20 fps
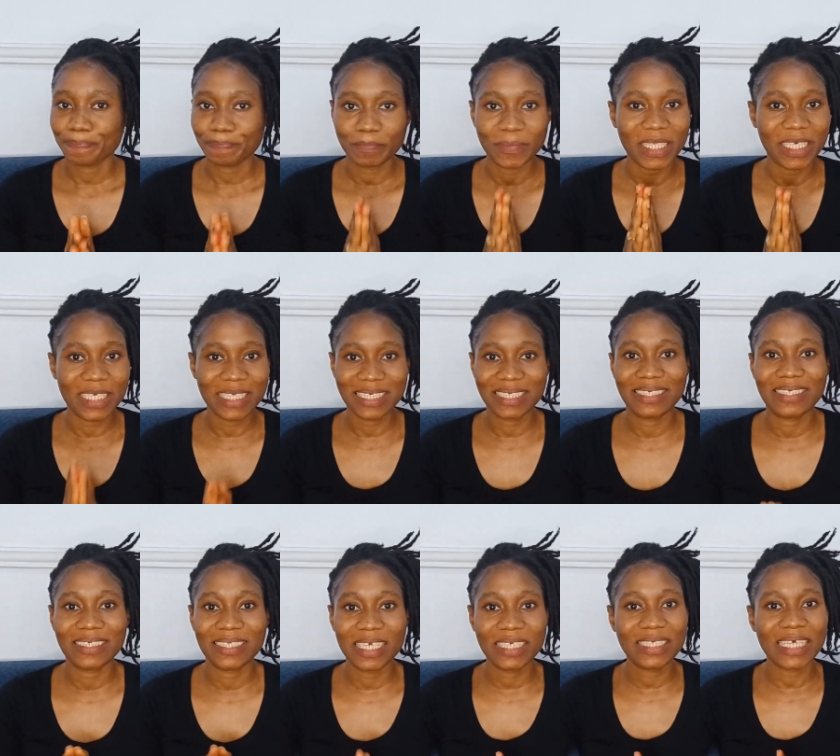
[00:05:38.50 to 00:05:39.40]
Please,
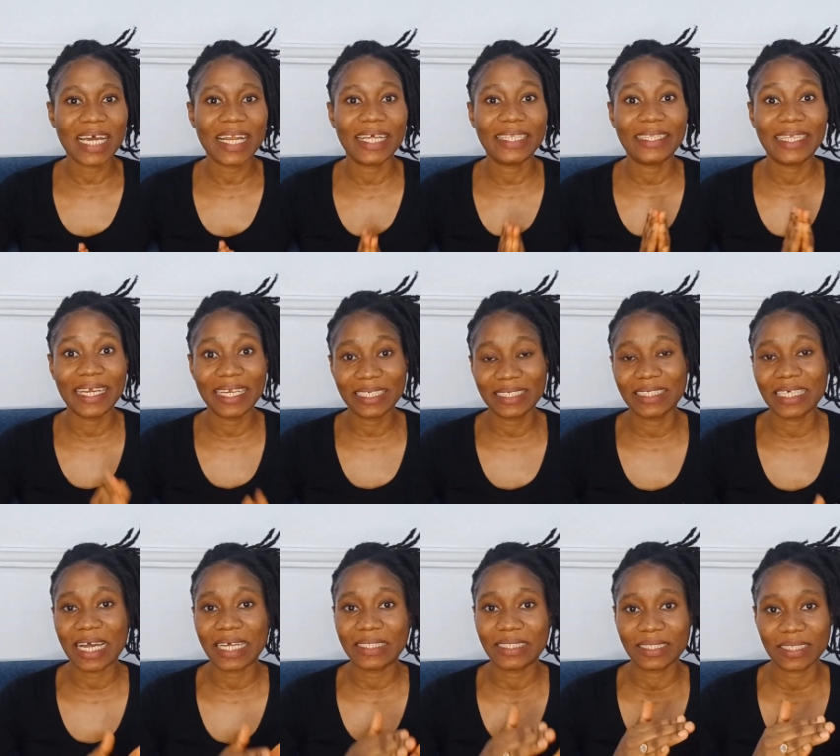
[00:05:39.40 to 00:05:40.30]
these are the things
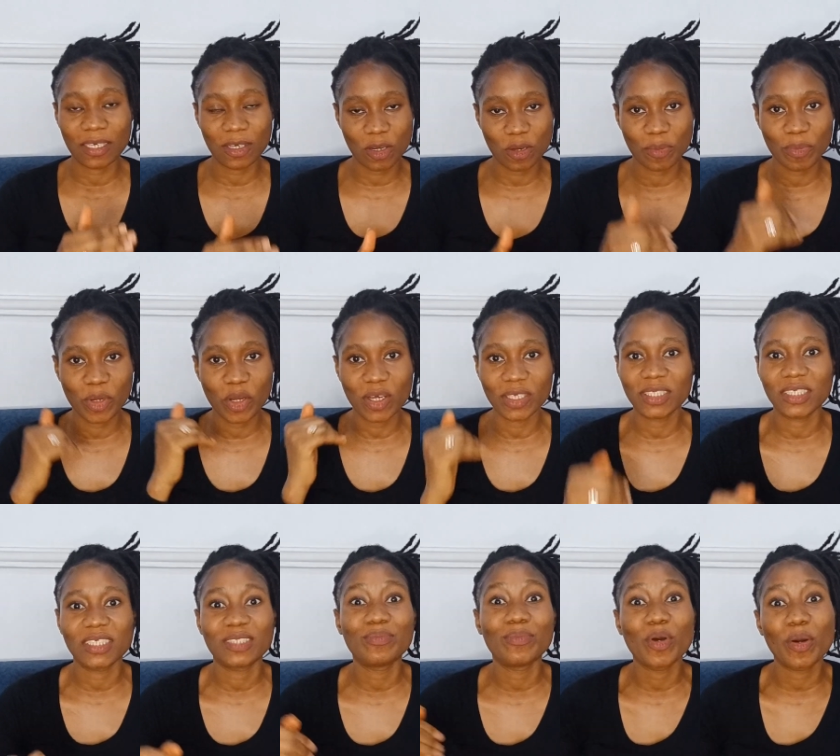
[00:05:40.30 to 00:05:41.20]
that
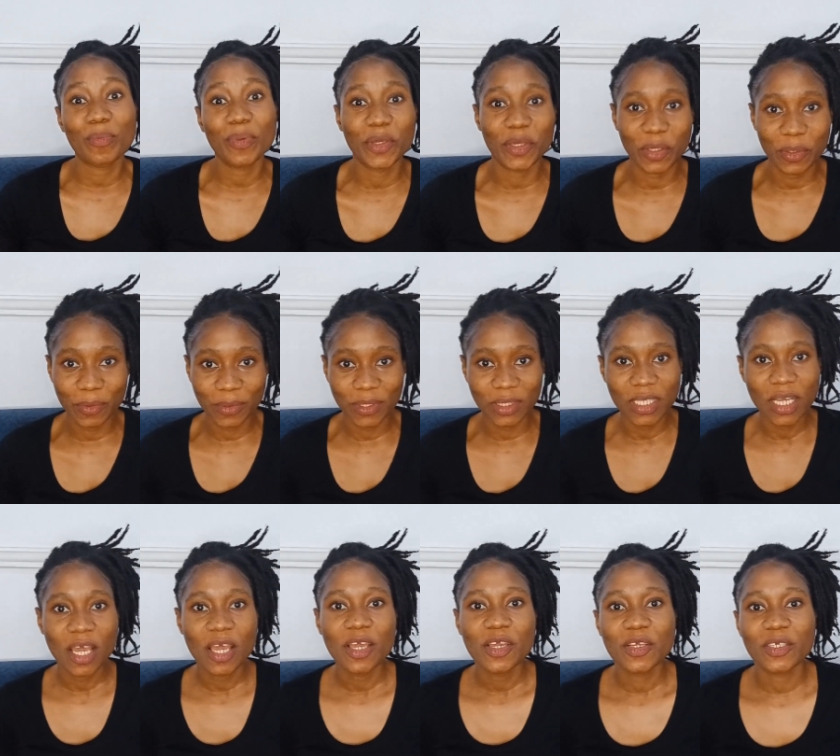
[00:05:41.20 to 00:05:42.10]
causes mom guilt.
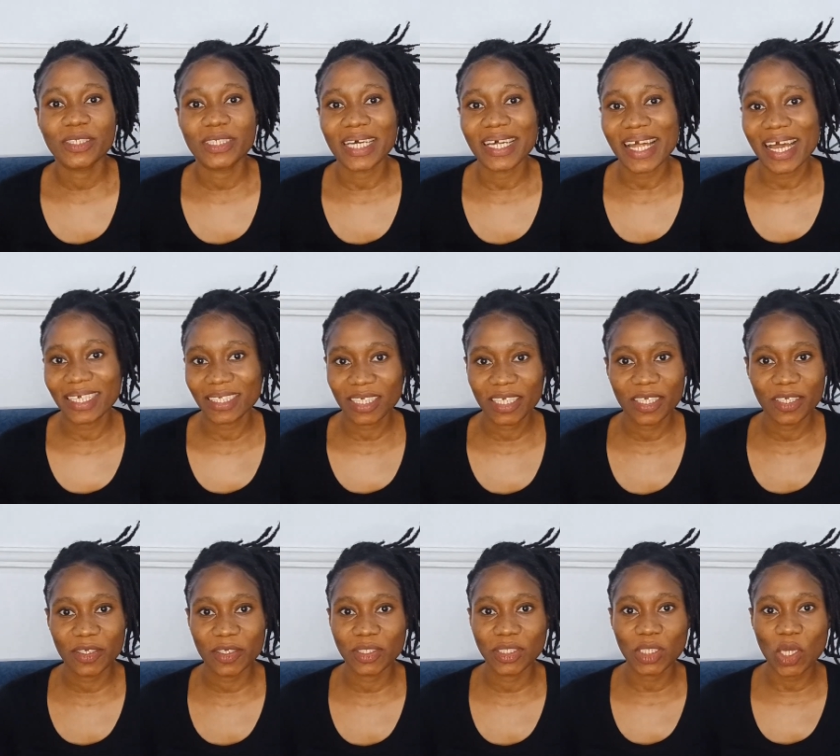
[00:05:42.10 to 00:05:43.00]
You start asking
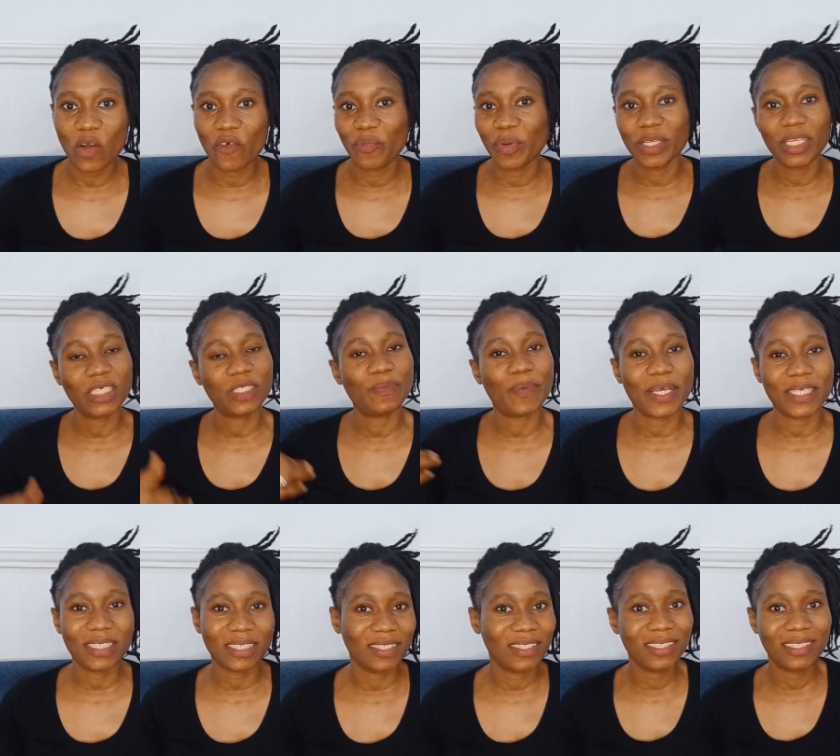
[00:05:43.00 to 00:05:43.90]
yourself, but this
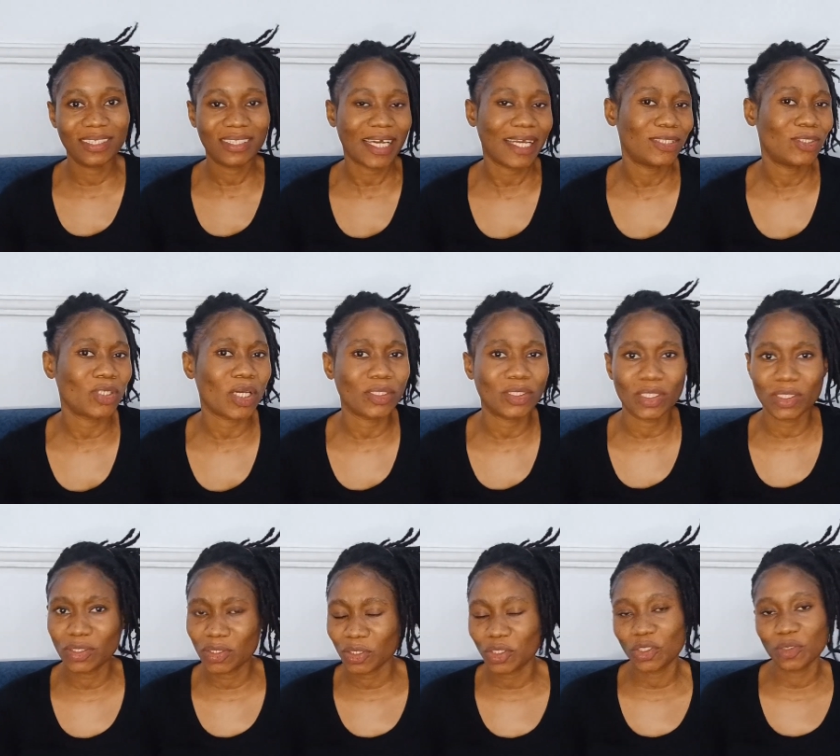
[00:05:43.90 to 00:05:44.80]
person did it. I saw it on
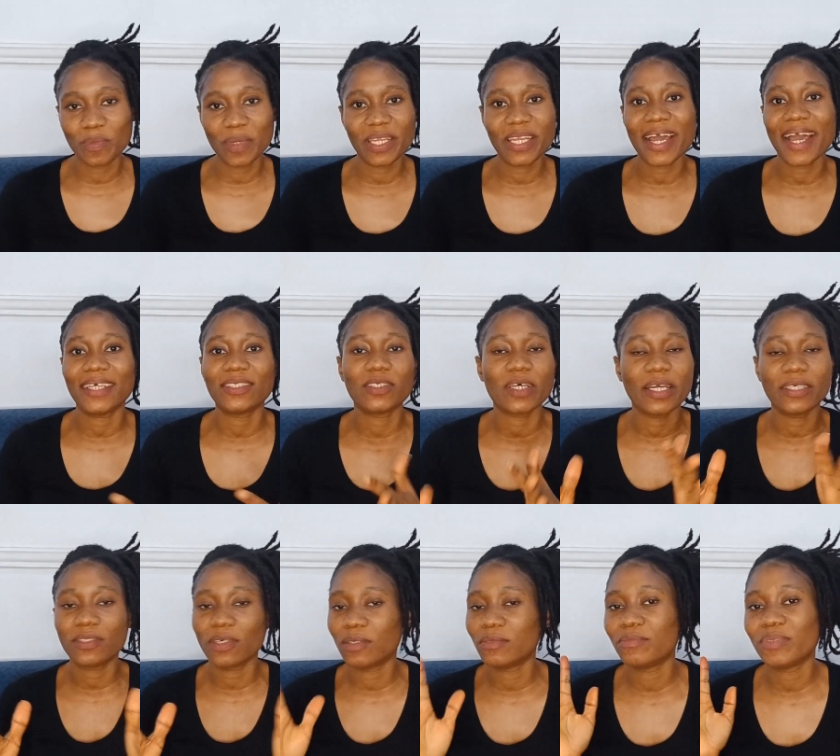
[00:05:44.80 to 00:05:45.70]
social media. I saw
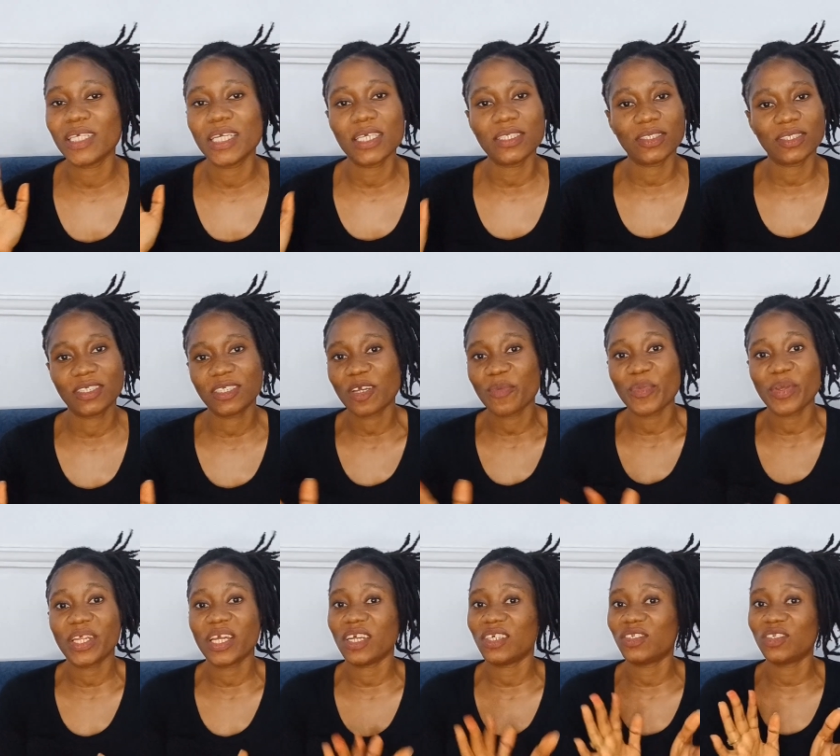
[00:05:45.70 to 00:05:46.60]
it on, please, social
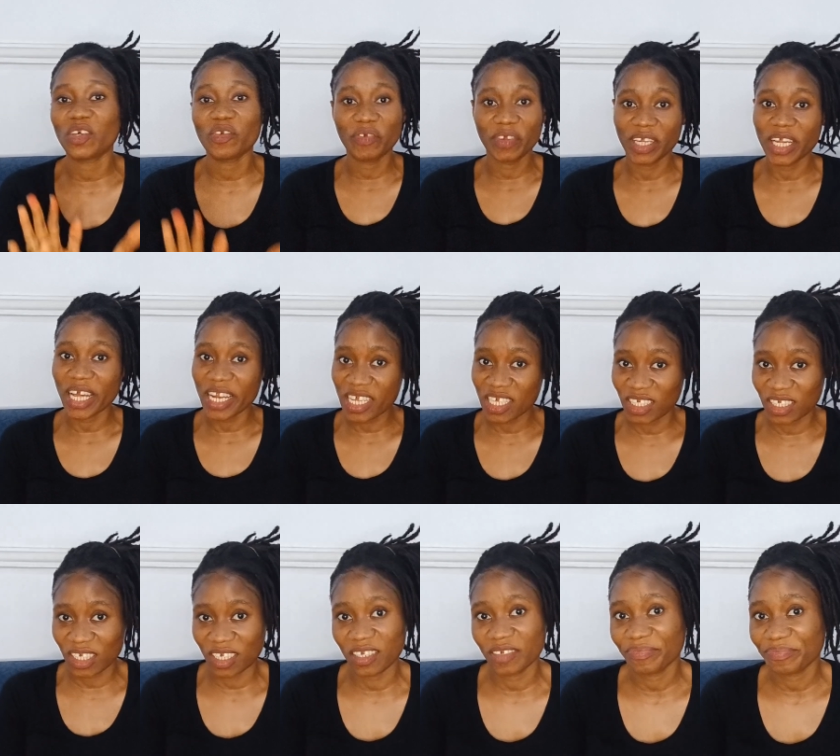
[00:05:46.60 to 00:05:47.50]
media is not
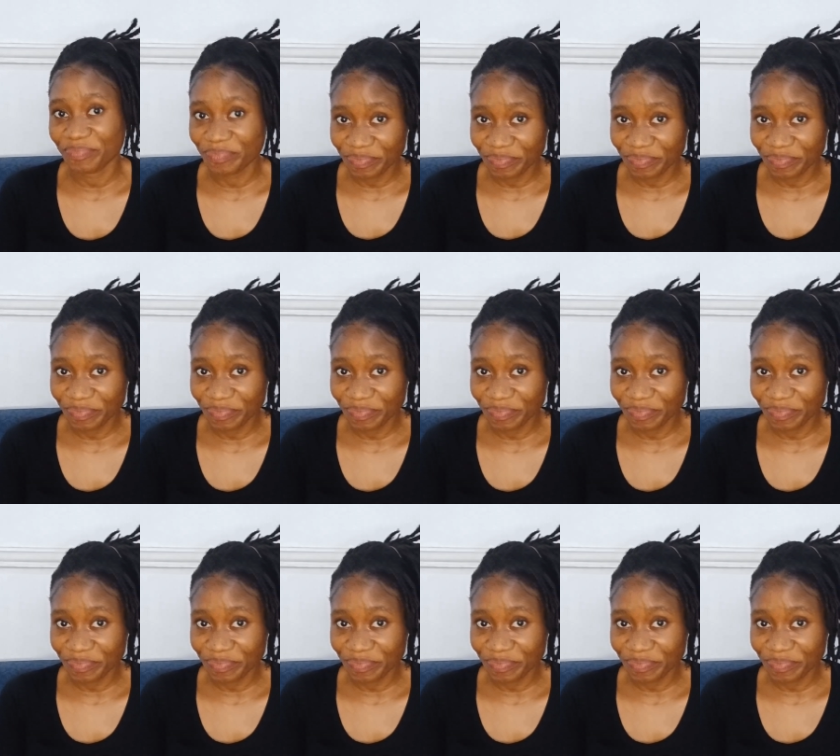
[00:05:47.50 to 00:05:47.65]
reality.